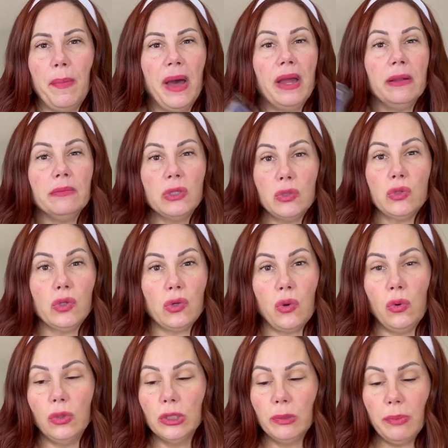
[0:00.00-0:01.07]
bottoms, those are
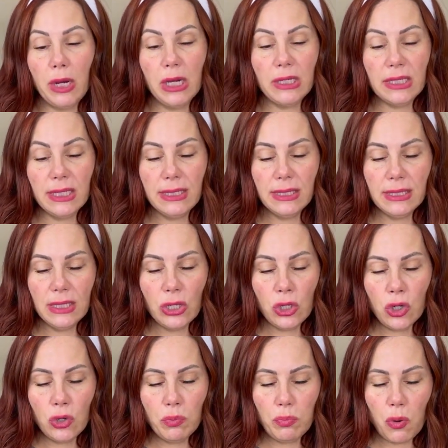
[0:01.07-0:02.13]
older bars. This is a
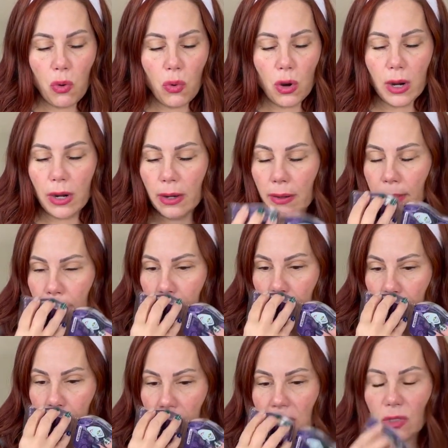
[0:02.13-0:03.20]
new pour.
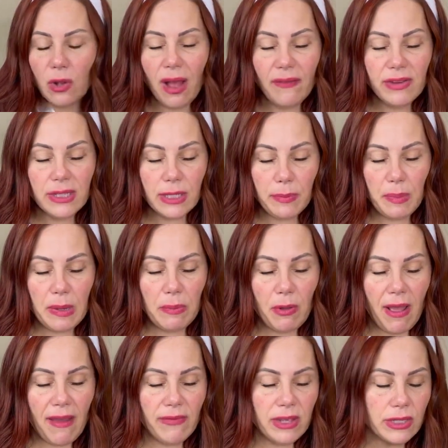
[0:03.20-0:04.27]
So obviously people
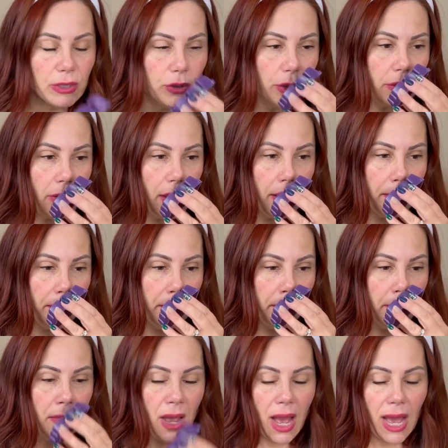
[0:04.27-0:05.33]
have this in their club.
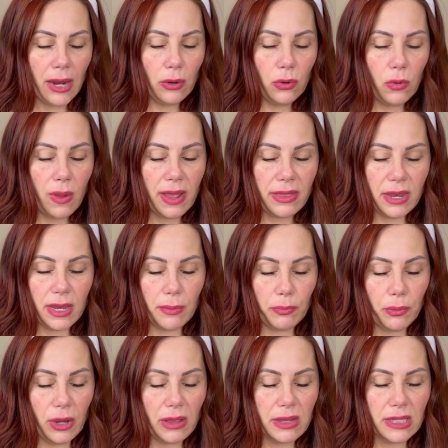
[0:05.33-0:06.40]
I don't know why they didn't
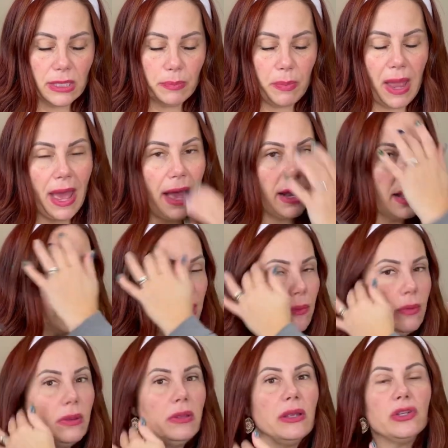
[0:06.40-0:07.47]
bring this back. I
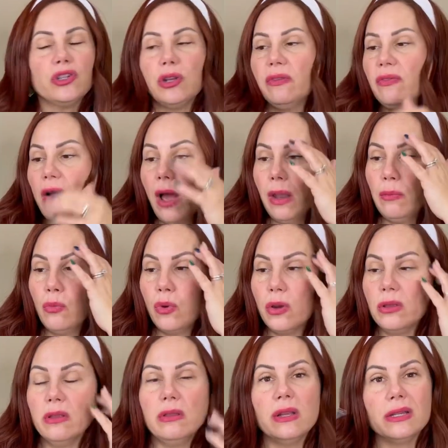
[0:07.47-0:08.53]
really should have gotten more
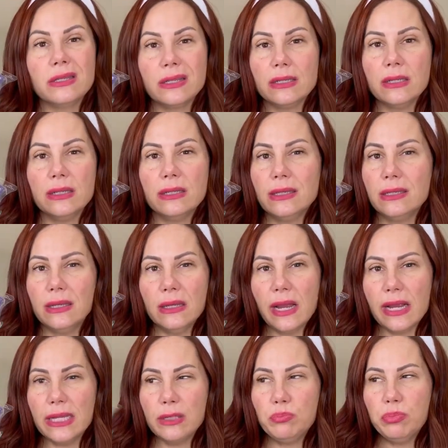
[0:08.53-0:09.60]
than this because this is a
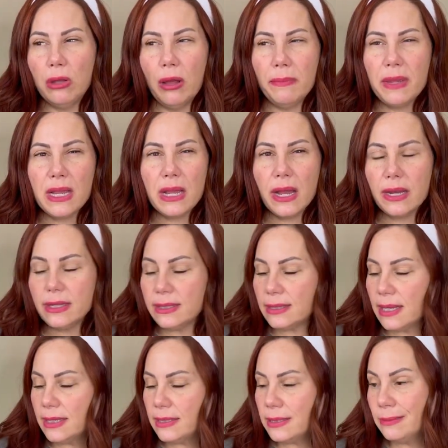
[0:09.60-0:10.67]
nice plummy kind of
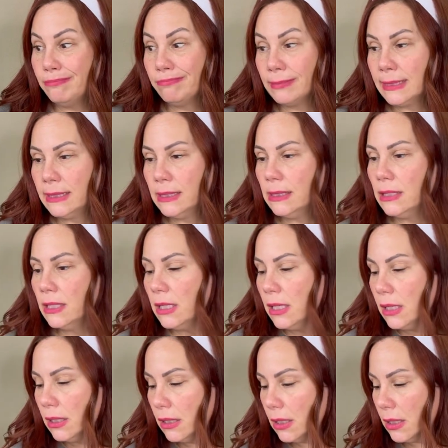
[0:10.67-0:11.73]
scent.
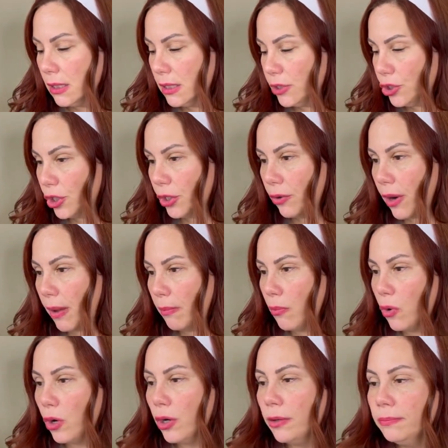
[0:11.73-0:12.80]
Well, I should have grabbed
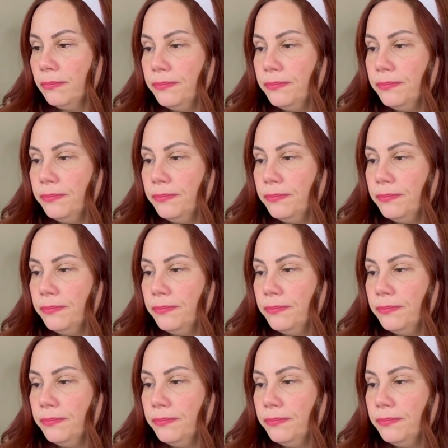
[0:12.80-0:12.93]
more.